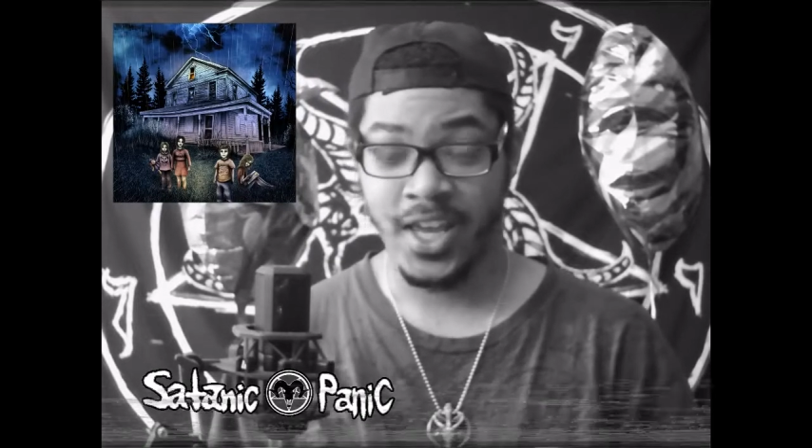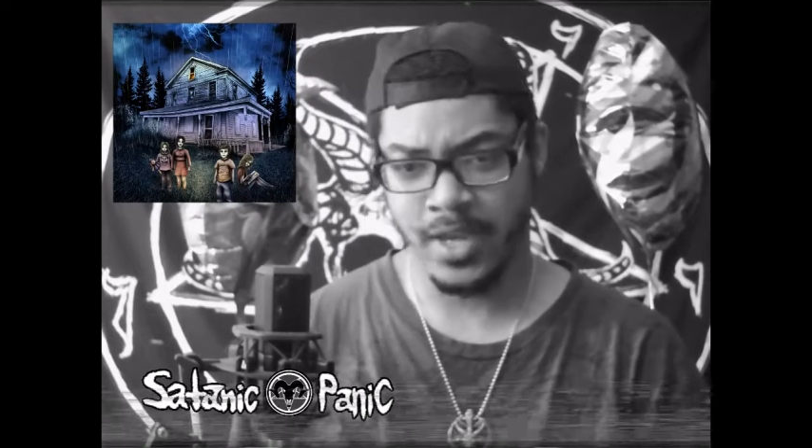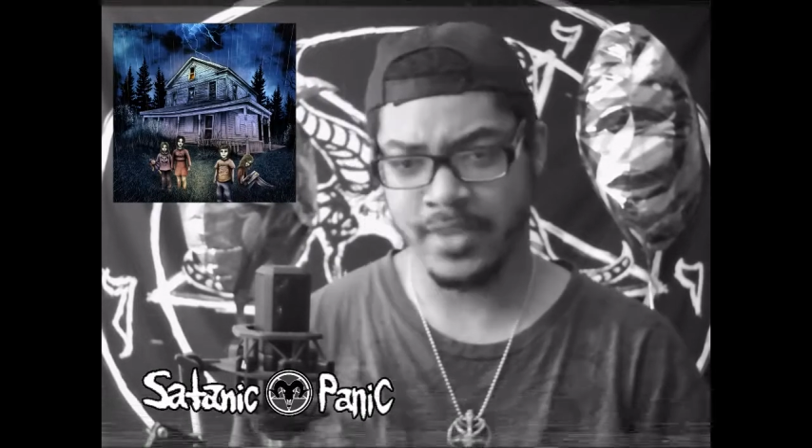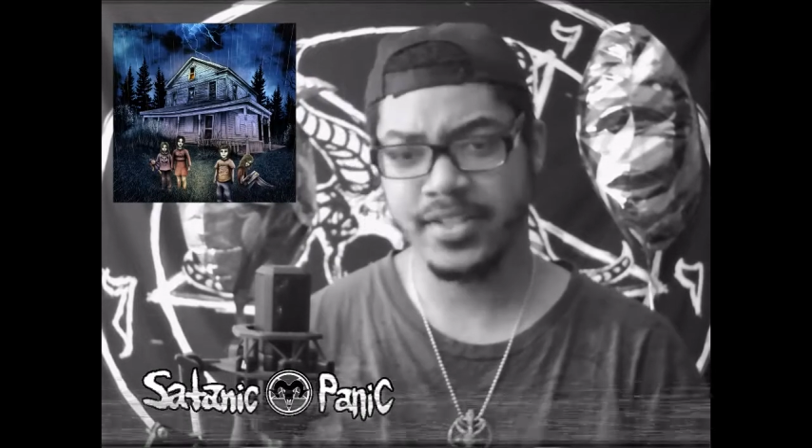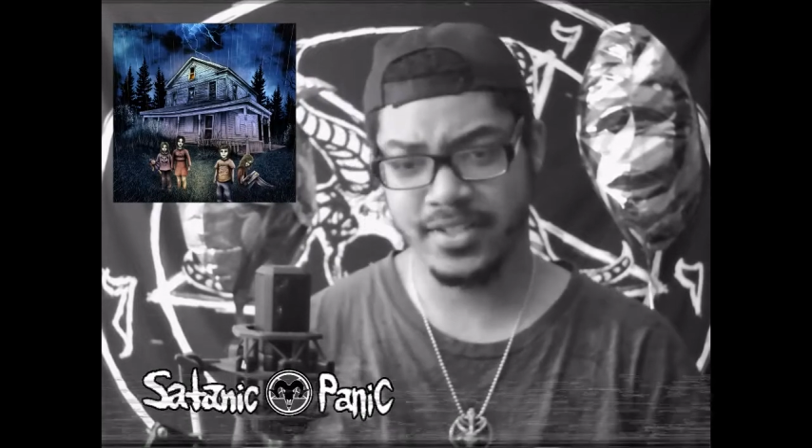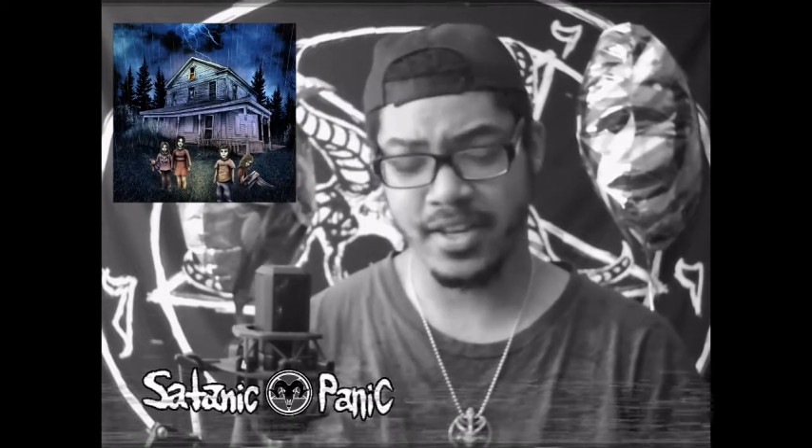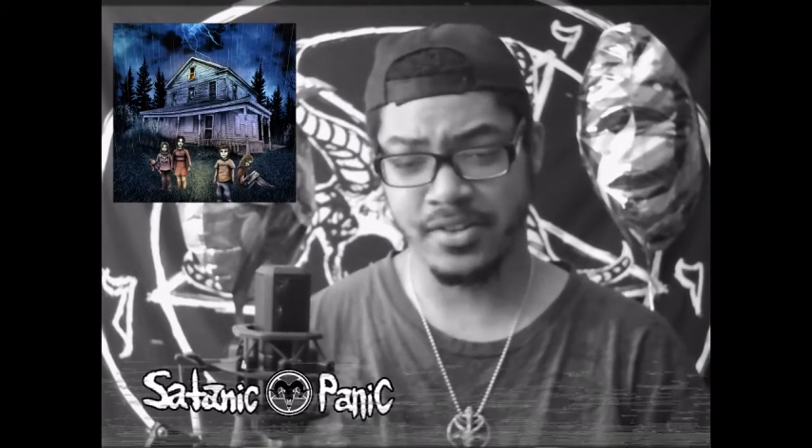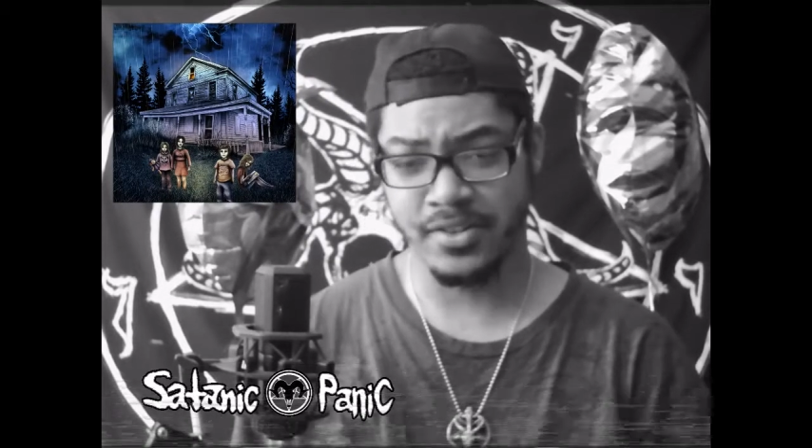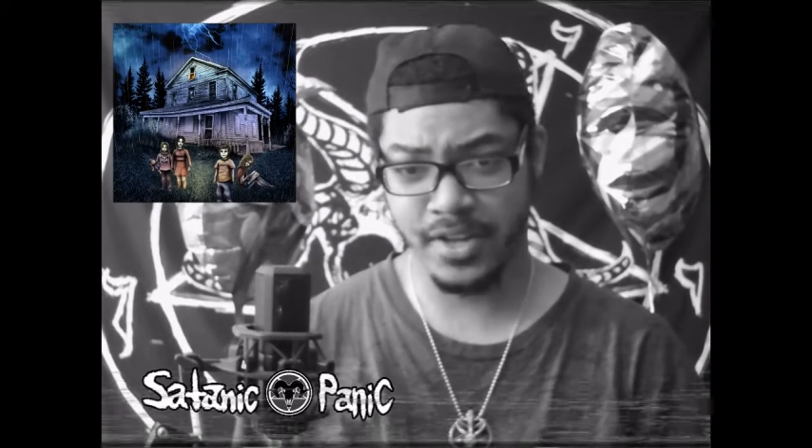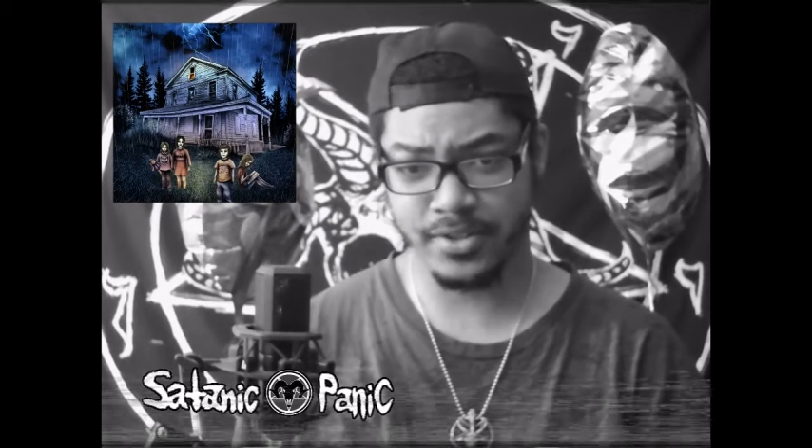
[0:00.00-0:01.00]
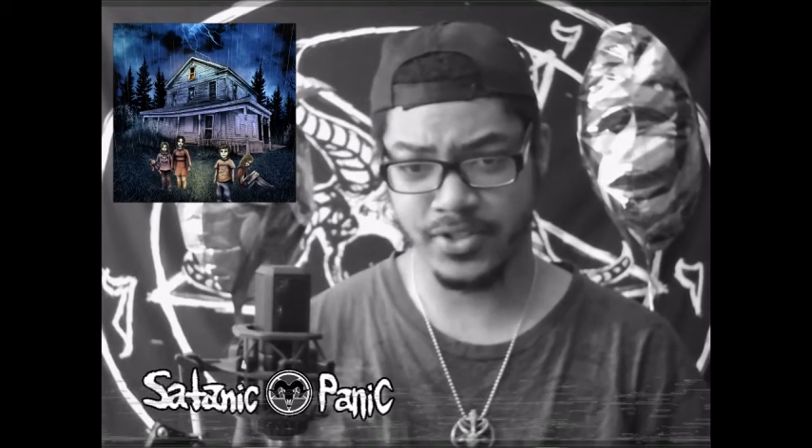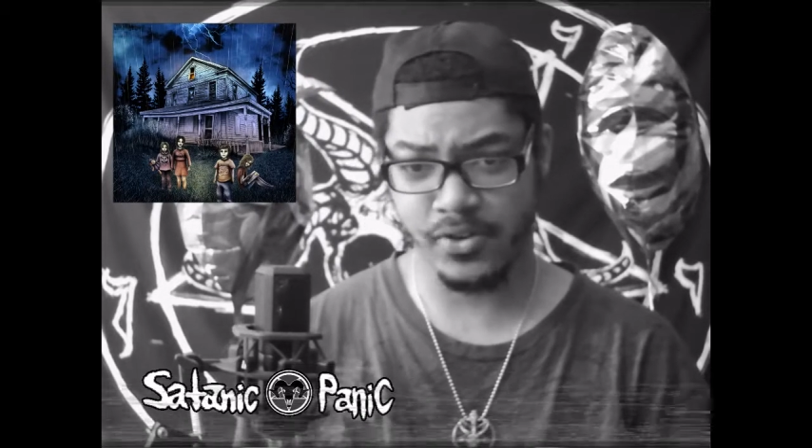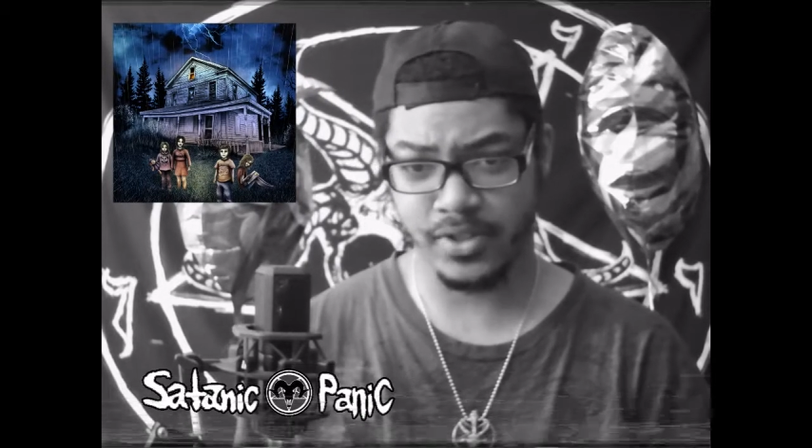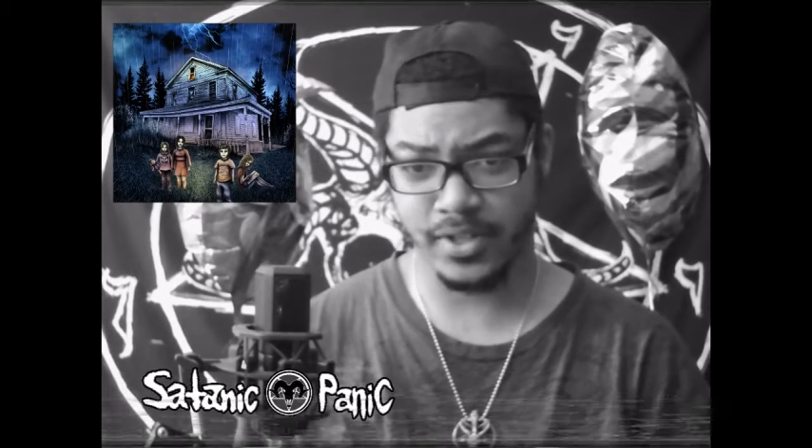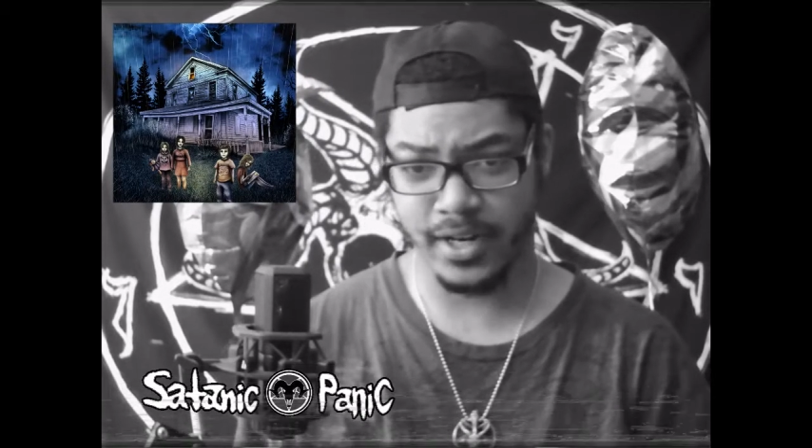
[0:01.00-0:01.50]
And this is another
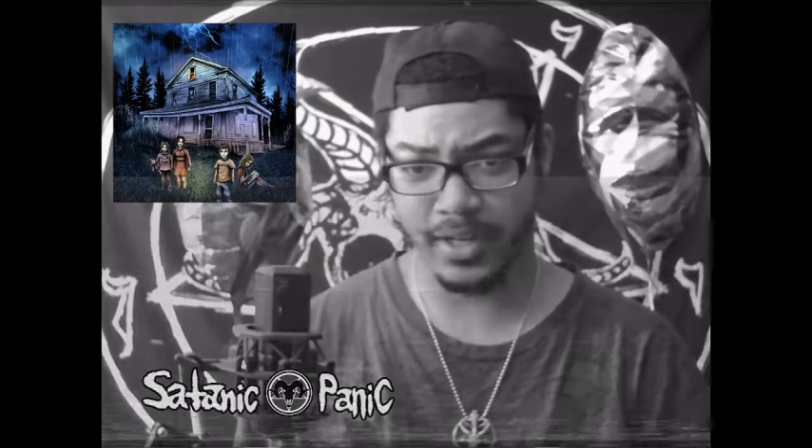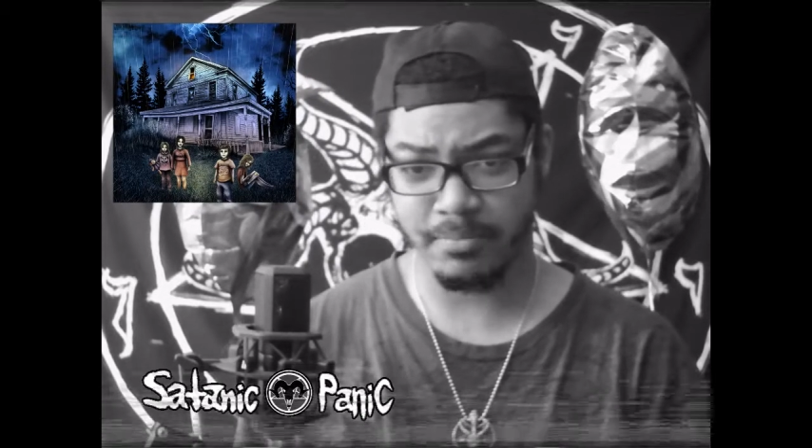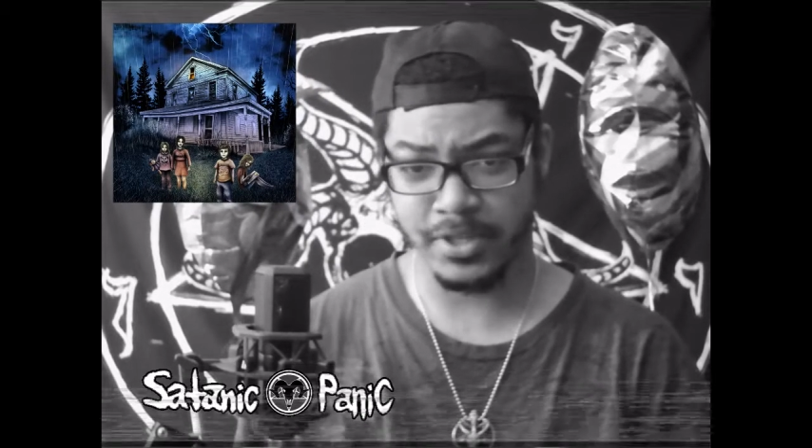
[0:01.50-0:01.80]
song that I like,